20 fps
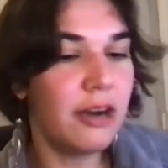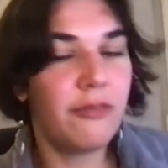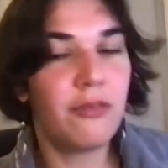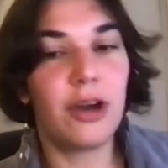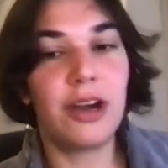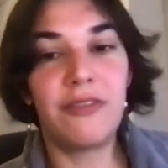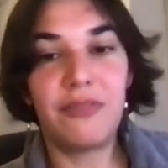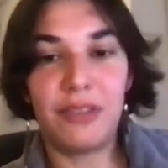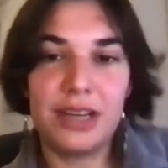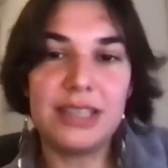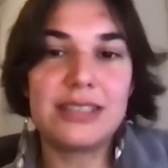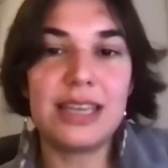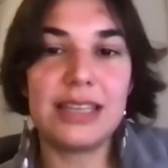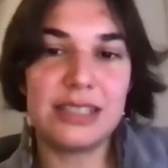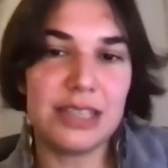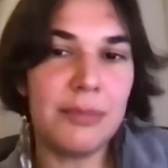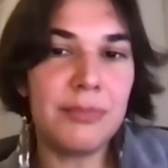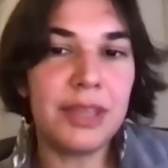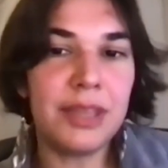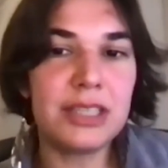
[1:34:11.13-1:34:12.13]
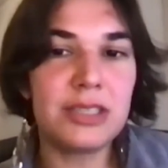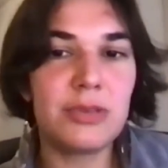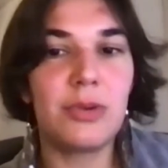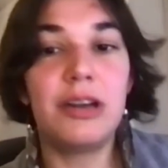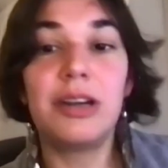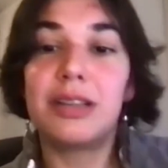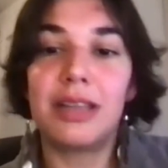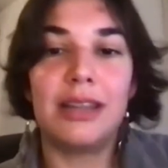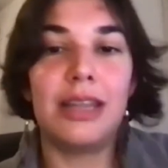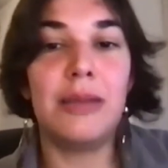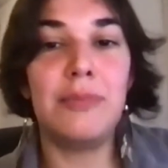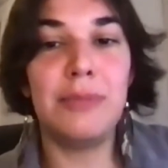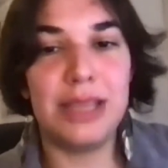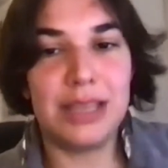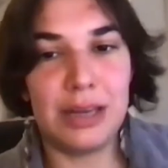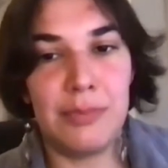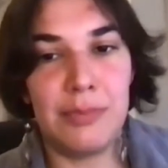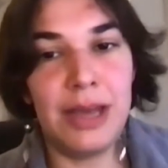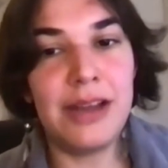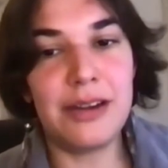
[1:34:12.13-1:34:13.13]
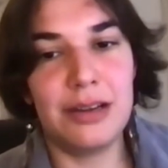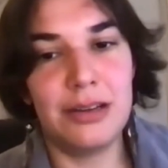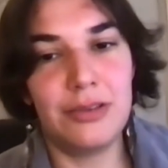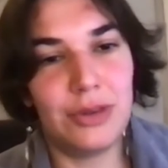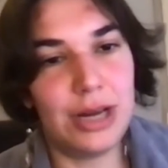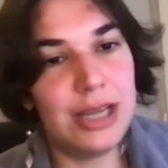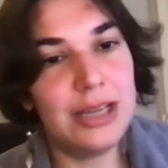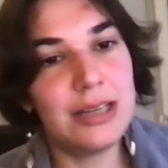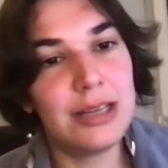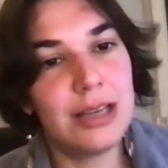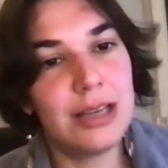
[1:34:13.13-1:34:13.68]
for first get something to work and then make it better, right?